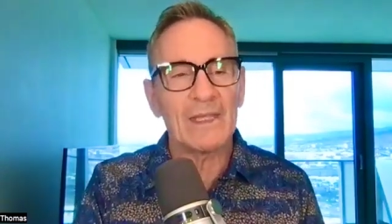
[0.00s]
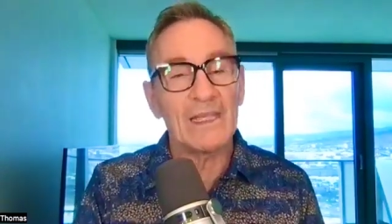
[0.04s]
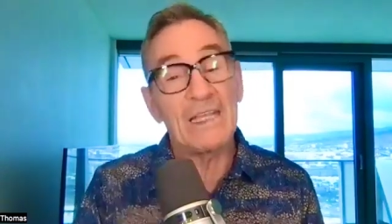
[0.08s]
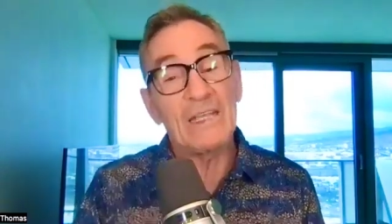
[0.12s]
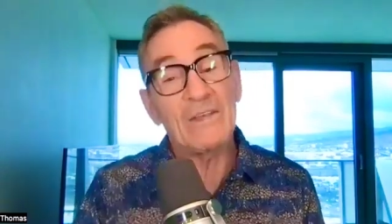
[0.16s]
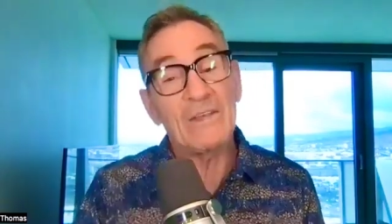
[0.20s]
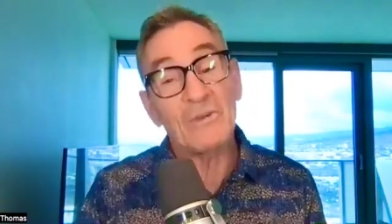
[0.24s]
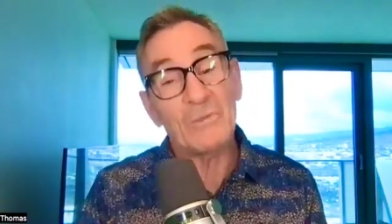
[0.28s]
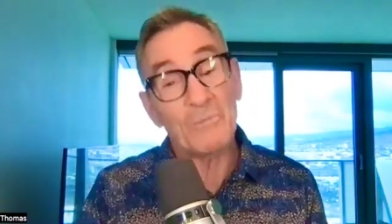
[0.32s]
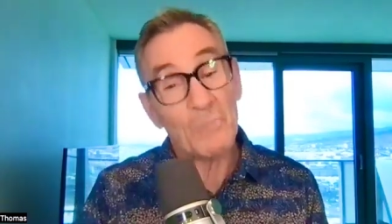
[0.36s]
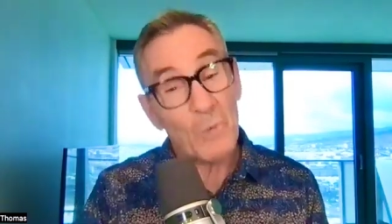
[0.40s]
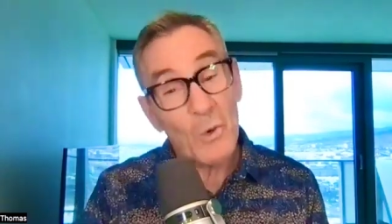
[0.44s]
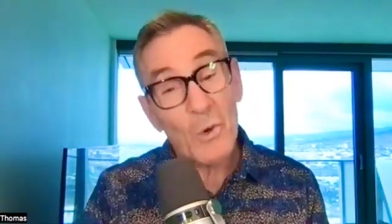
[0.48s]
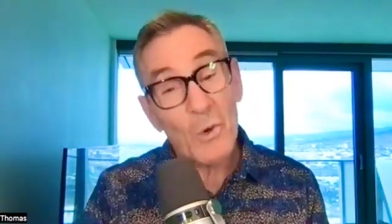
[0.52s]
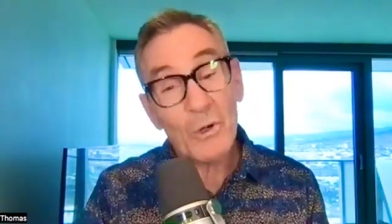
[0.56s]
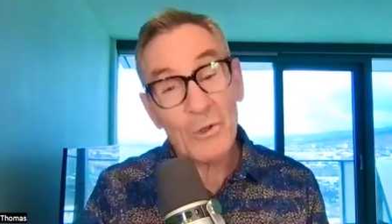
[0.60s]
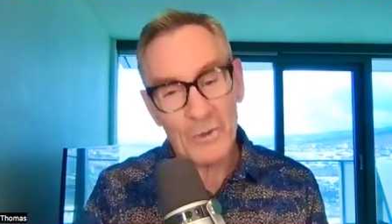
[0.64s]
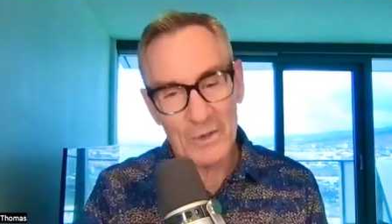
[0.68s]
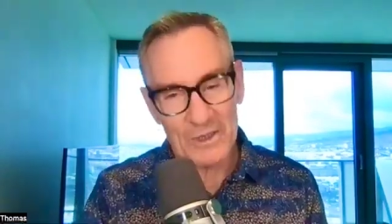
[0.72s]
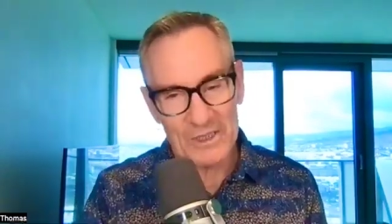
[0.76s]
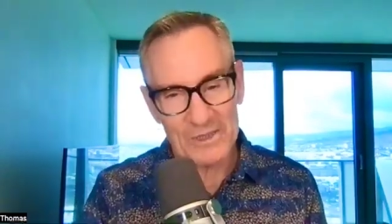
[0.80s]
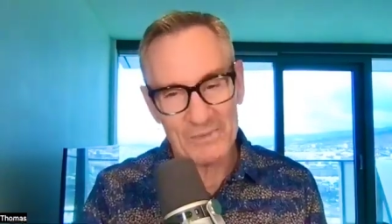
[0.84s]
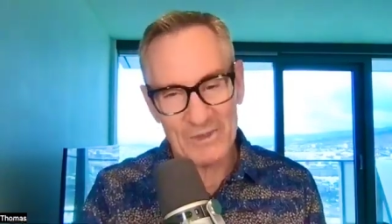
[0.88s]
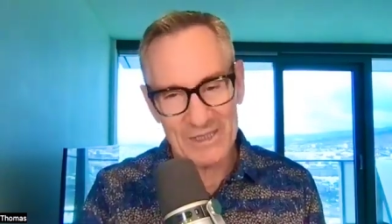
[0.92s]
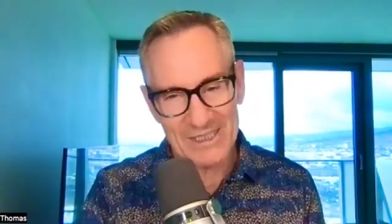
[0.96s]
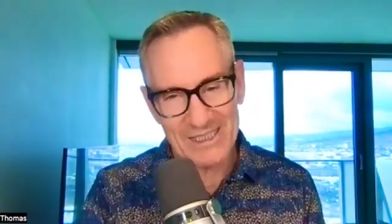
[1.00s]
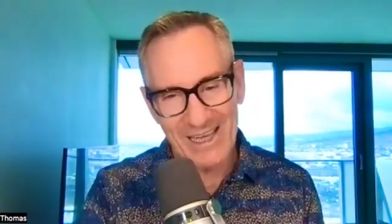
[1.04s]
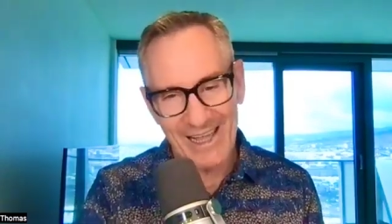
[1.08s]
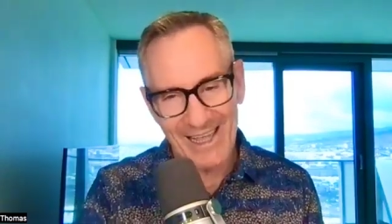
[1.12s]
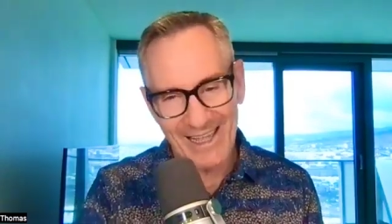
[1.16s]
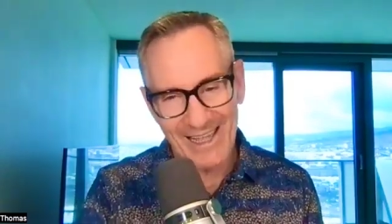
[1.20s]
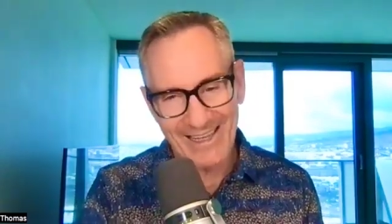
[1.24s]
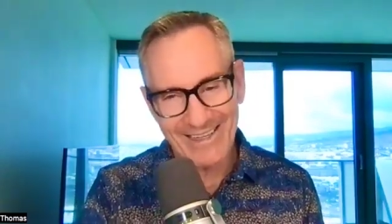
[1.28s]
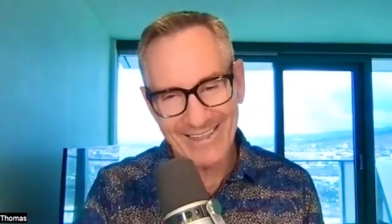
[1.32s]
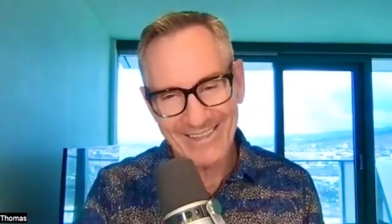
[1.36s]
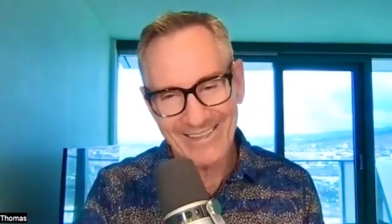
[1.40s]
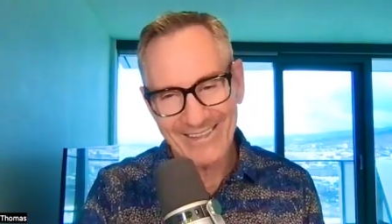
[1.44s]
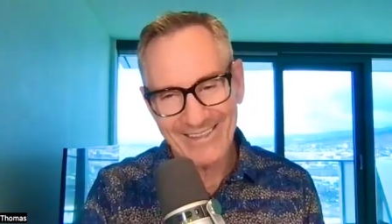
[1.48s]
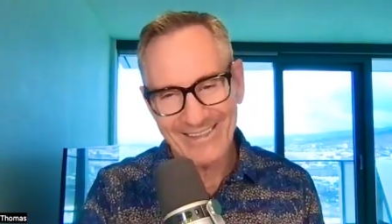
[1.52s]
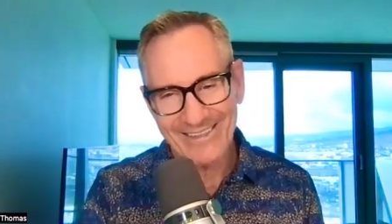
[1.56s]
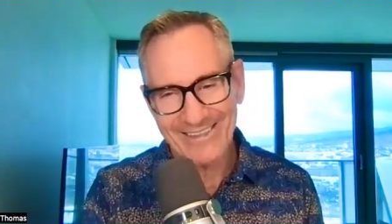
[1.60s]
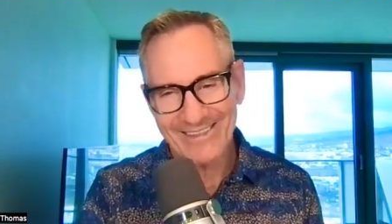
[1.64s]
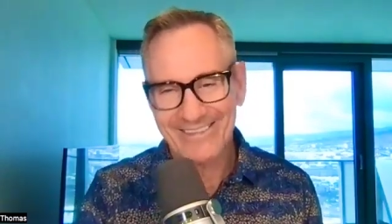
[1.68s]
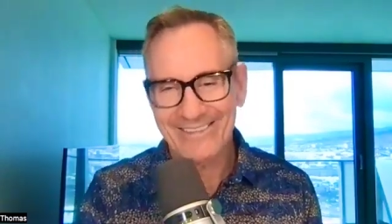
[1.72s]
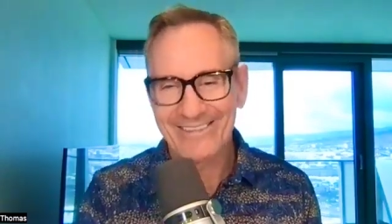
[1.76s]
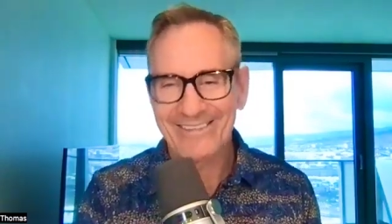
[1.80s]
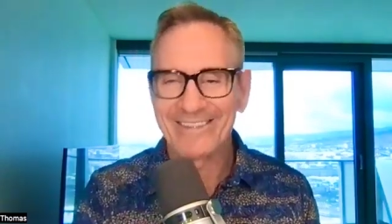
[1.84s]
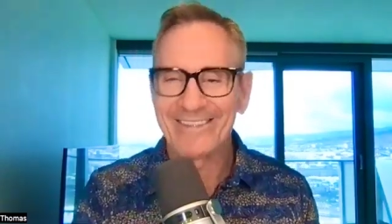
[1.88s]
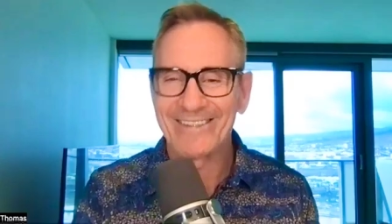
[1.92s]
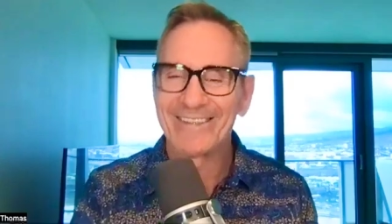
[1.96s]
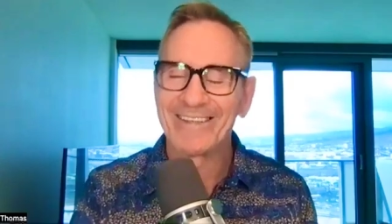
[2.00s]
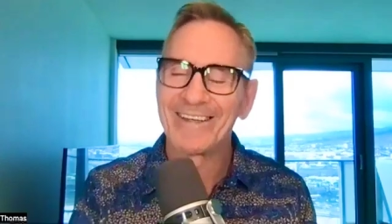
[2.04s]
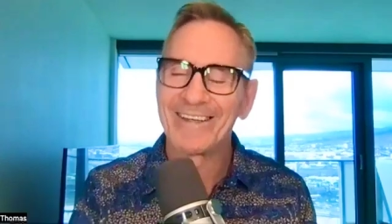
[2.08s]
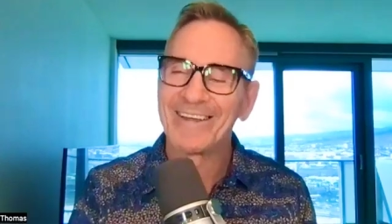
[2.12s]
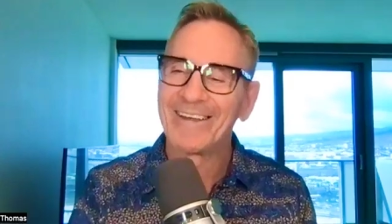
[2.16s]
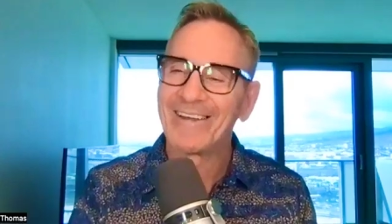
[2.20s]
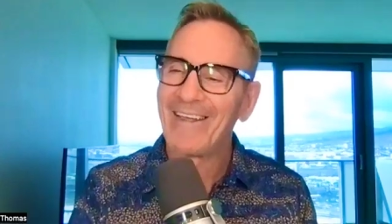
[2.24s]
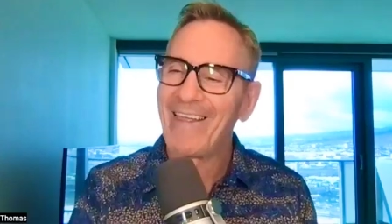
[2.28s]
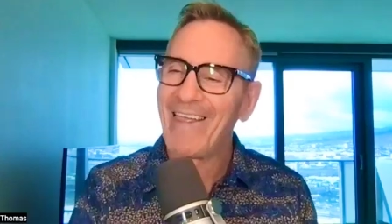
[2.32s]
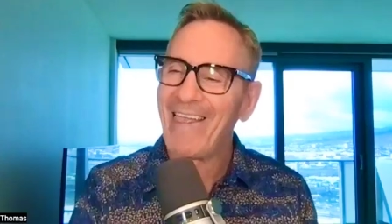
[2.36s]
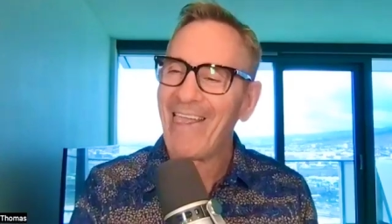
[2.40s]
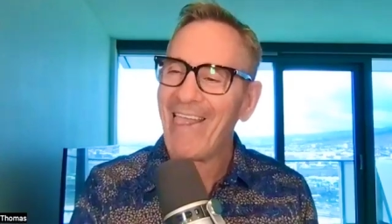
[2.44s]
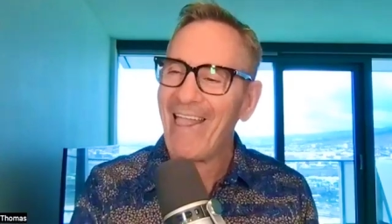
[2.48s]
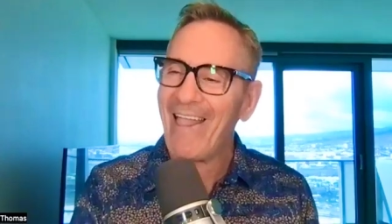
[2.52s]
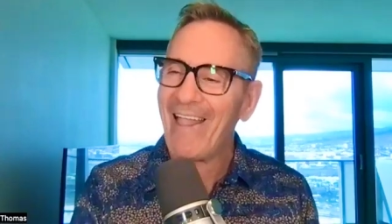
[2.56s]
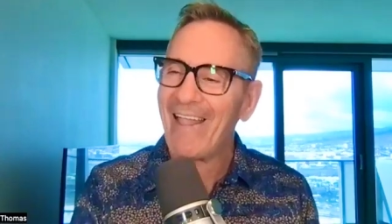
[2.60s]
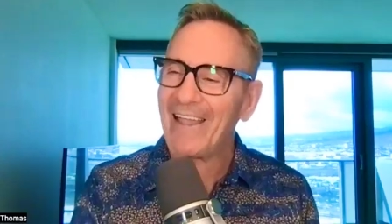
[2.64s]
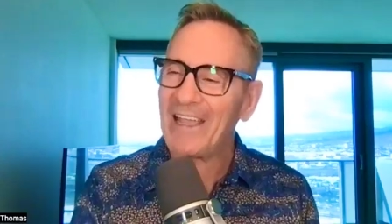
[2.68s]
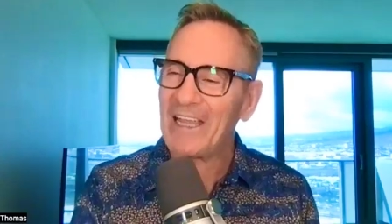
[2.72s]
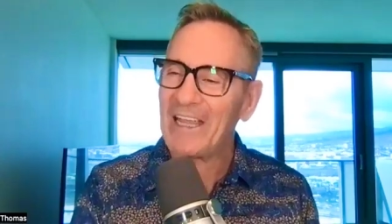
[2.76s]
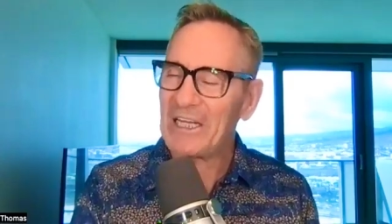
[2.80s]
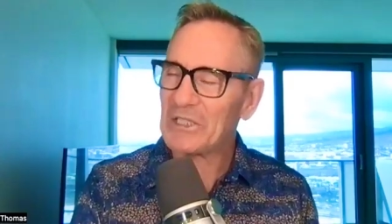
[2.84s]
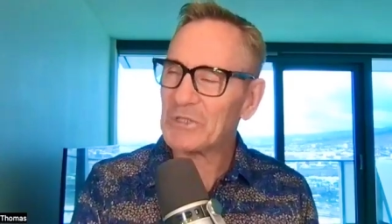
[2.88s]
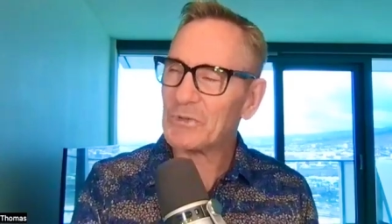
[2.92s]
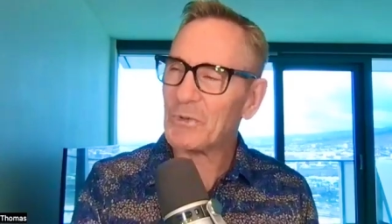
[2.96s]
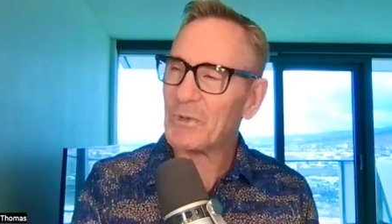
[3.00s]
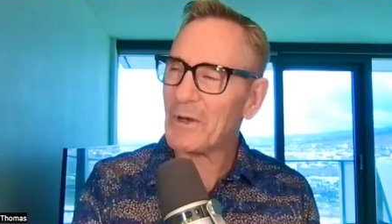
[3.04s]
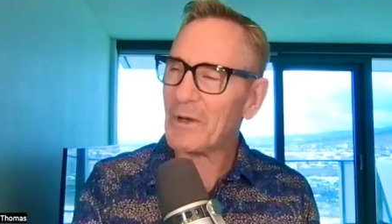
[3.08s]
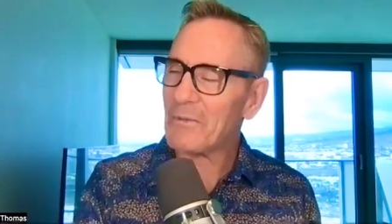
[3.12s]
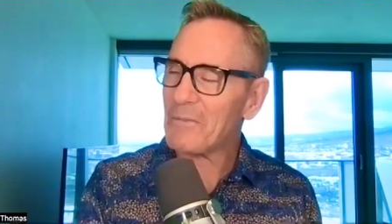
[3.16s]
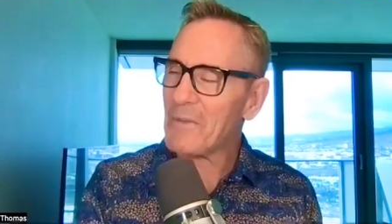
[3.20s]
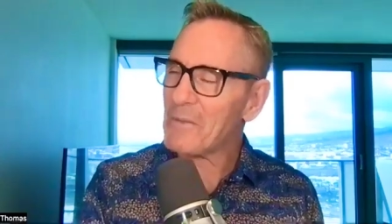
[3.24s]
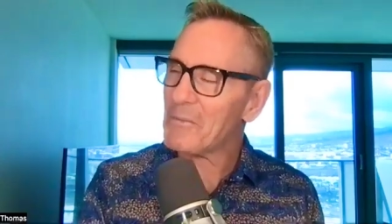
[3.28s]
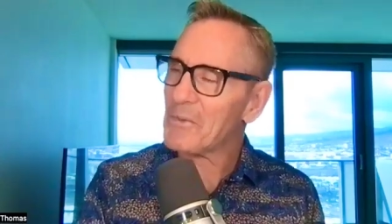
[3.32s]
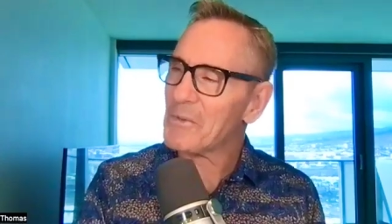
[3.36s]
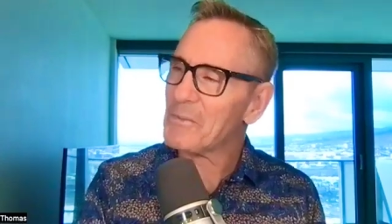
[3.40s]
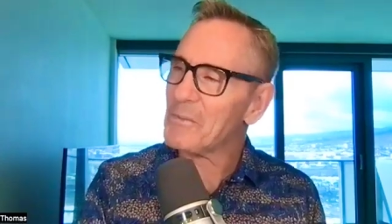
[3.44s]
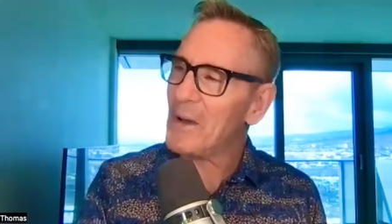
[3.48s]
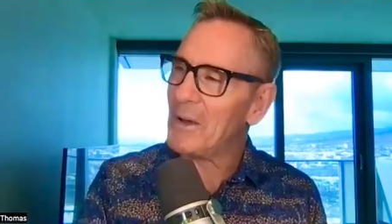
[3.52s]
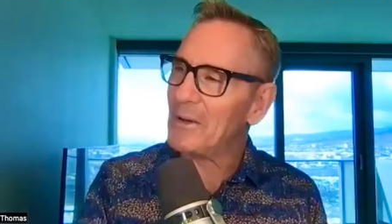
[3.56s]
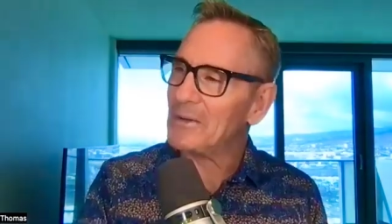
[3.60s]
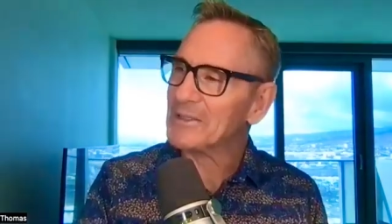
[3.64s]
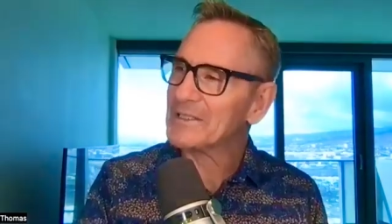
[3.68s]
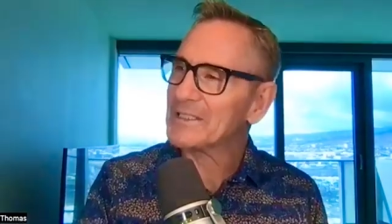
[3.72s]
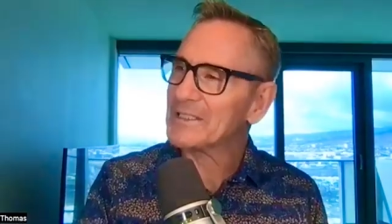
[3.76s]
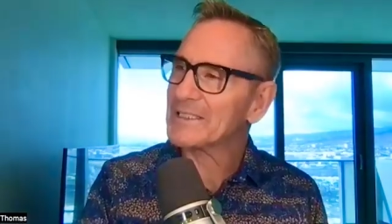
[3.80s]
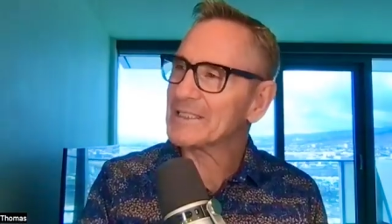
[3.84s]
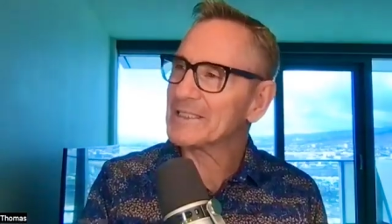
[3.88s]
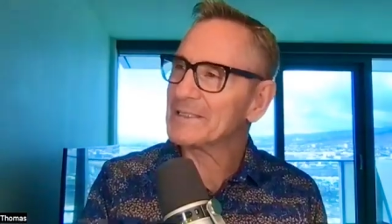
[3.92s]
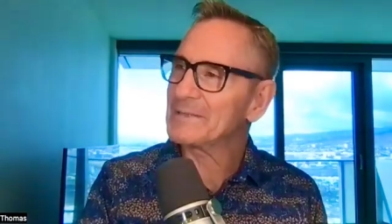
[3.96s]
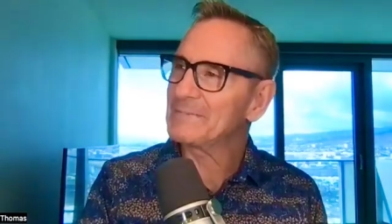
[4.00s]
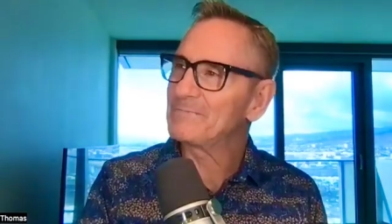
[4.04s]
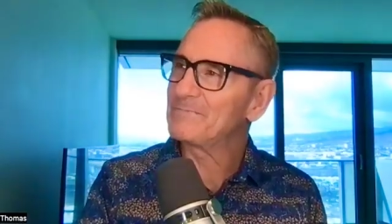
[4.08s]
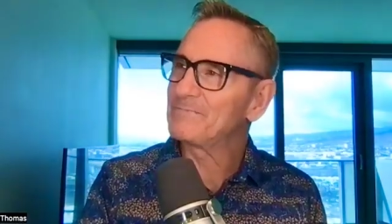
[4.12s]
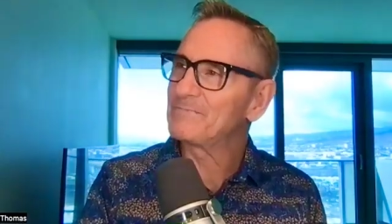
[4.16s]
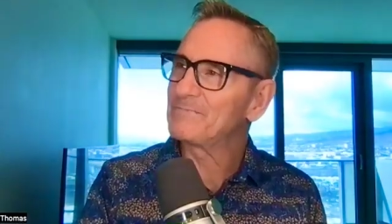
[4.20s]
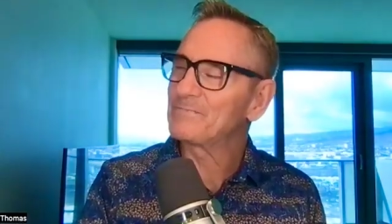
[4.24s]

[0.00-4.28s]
even more Christmas-like. Here's what I remember most.